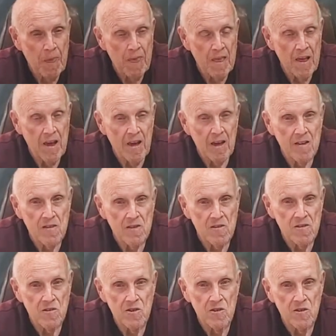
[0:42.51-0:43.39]

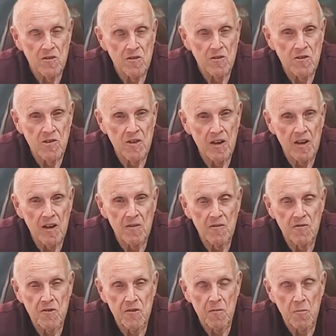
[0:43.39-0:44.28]
Atlas Cedar is
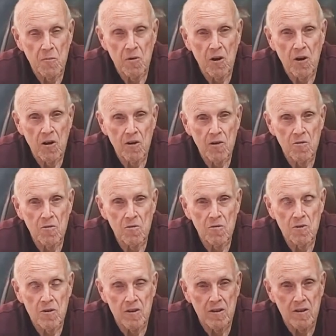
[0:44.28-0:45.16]
native to
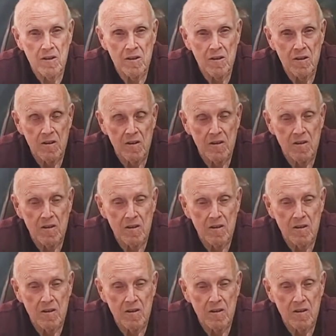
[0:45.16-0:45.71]
Morocco and